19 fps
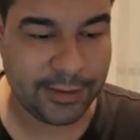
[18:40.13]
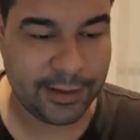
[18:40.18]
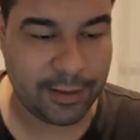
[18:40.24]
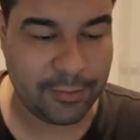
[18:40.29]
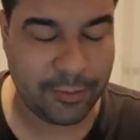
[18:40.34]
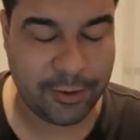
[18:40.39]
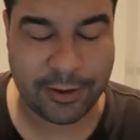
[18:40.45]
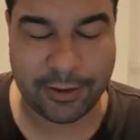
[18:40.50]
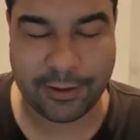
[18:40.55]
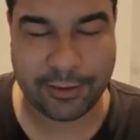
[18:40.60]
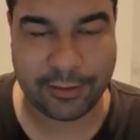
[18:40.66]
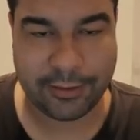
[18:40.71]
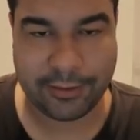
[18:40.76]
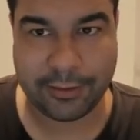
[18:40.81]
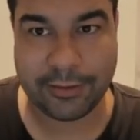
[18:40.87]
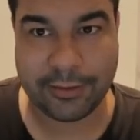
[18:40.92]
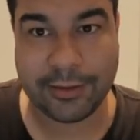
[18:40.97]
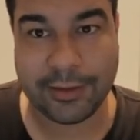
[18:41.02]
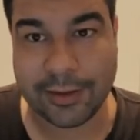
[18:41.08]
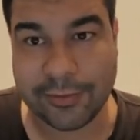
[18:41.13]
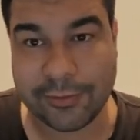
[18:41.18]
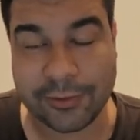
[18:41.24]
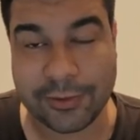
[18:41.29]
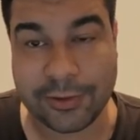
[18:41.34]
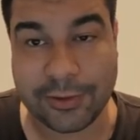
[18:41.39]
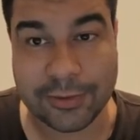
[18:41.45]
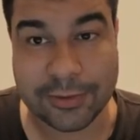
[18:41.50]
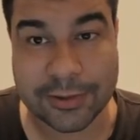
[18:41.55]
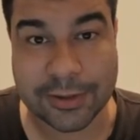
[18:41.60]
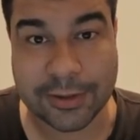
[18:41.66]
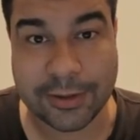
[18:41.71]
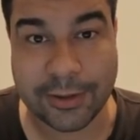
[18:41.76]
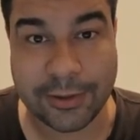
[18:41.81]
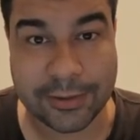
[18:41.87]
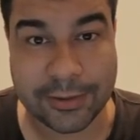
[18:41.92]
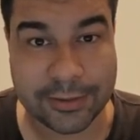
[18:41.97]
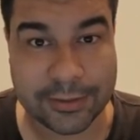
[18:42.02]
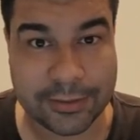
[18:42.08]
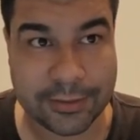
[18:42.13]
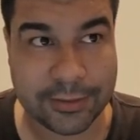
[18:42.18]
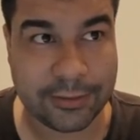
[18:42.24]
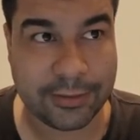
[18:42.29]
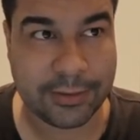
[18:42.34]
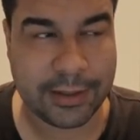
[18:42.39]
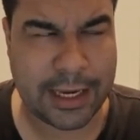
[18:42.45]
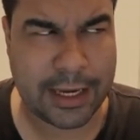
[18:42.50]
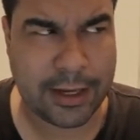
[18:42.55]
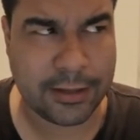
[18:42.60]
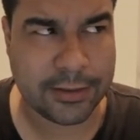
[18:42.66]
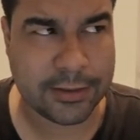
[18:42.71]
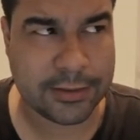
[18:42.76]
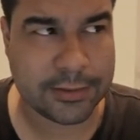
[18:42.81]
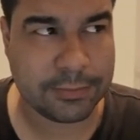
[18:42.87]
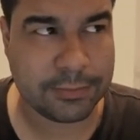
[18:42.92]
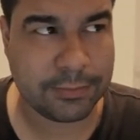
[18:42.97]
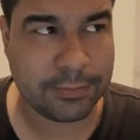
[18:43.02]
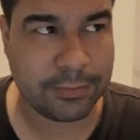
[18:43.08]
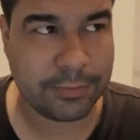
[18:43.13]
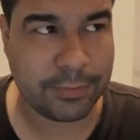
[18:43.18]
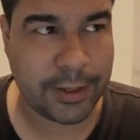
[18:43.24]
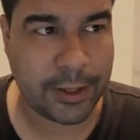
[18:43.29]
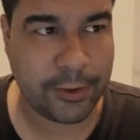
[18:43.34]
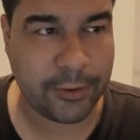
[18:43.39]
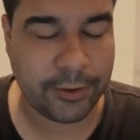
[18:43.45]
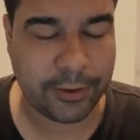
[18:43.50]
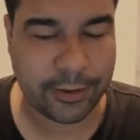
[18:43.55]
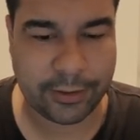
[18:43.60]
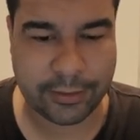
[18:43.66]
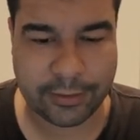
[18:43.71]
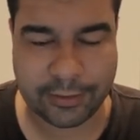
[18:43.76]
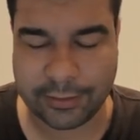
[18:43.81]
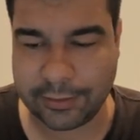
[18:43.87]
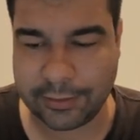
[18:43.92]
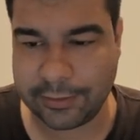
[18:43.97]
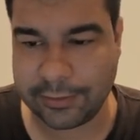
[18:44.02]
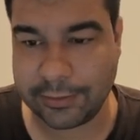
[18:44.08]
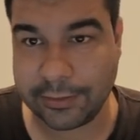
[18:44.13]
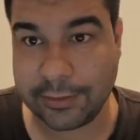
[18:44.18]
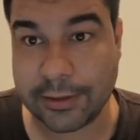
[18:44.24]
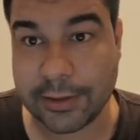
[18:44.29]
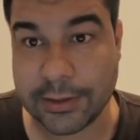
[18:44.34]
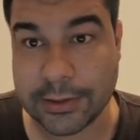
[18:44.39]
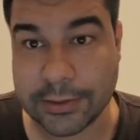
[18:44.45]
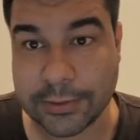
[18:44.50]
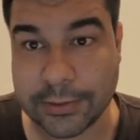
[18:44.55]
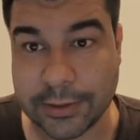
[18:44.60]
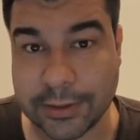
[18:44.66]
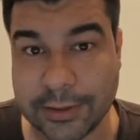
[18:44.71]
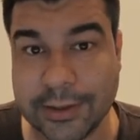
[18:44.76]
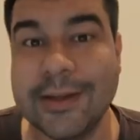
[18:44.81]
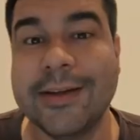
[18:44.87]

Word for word: I'm not here for huge goals, gains, power, can't talk.